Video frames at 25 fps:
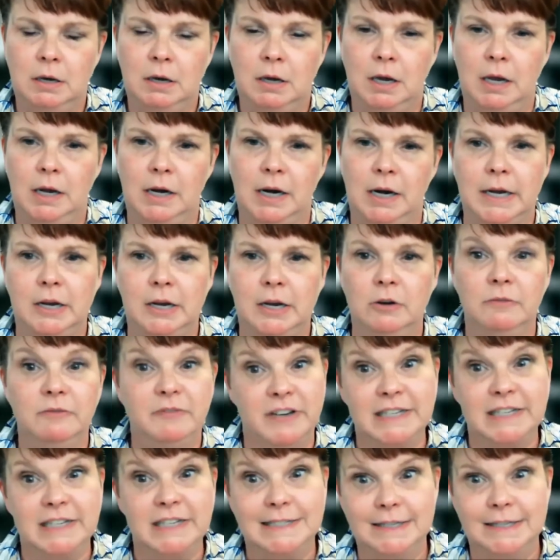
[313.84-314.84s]
And I hear
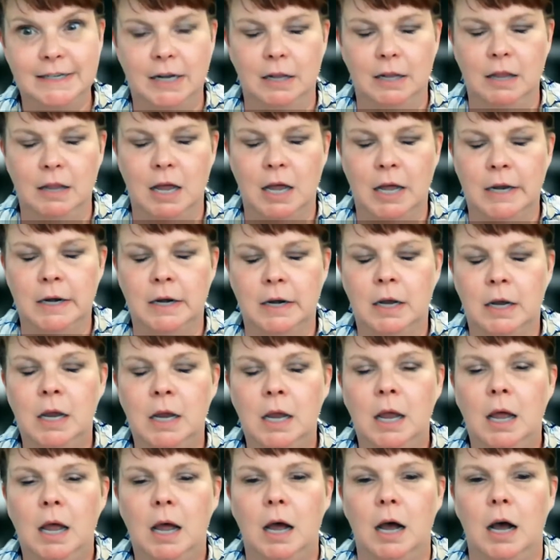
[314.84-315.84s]
fix it a lot.
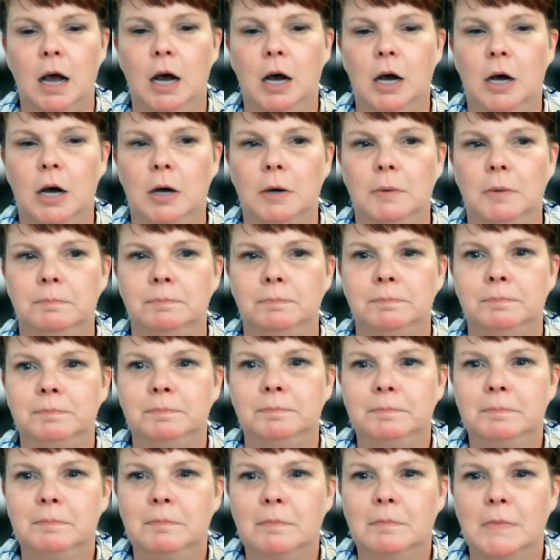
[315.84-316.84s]

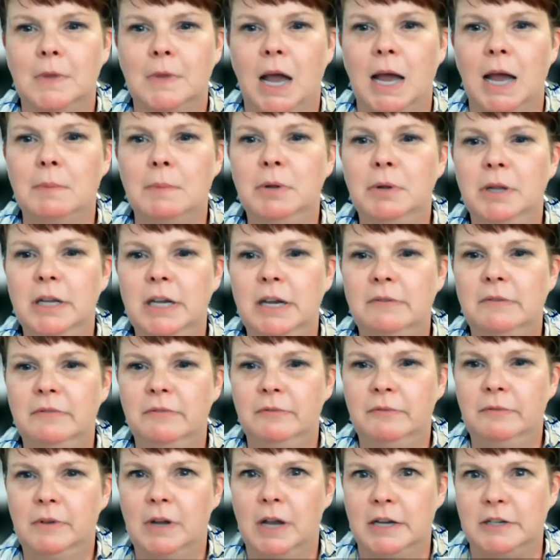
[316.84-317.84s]
I believe
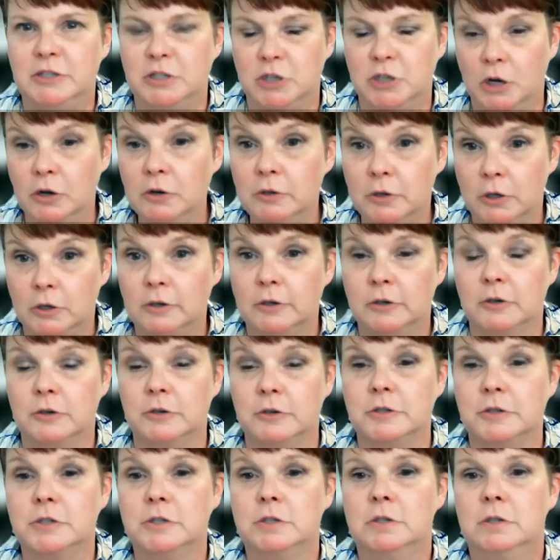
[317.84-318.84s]
adult
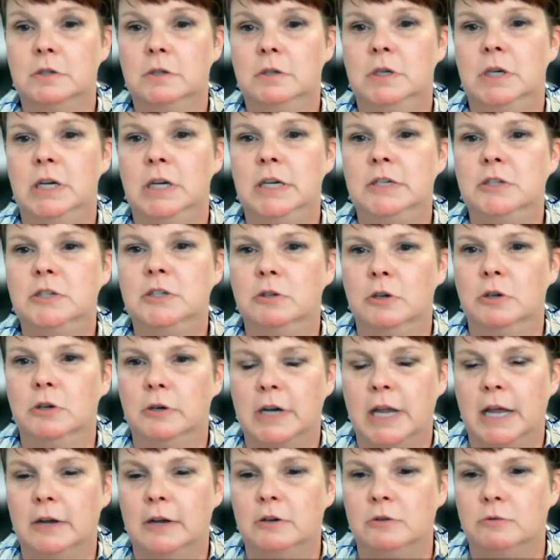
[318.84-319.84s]
learners need to
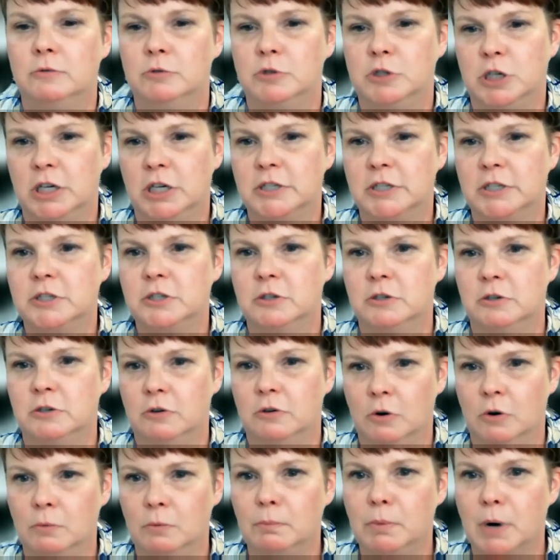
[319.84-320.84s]
learn how to adjust to
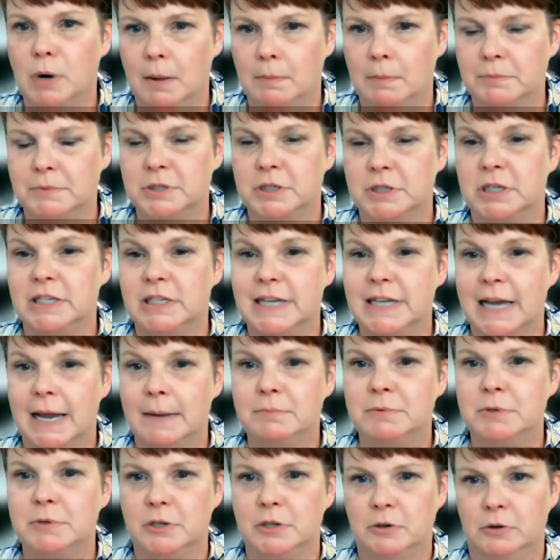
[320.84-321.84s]
their own problems and
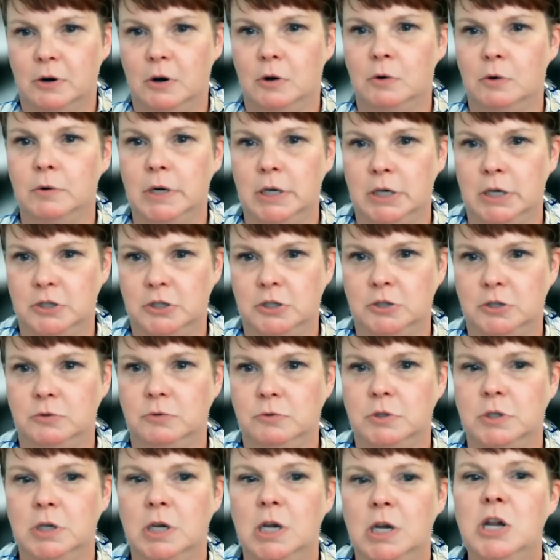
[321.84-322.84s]
adapt to their own
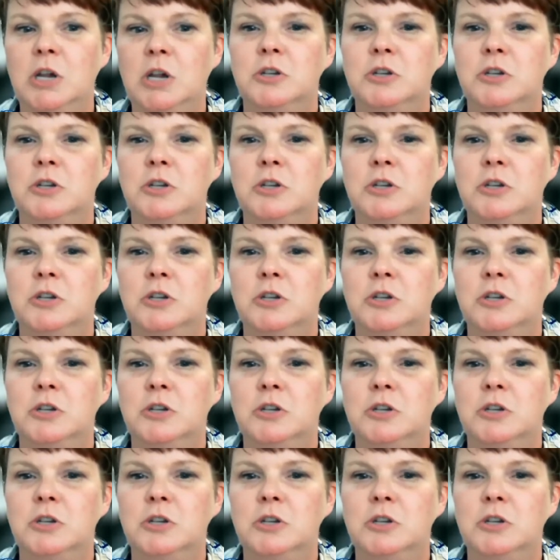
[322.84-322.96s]
issues.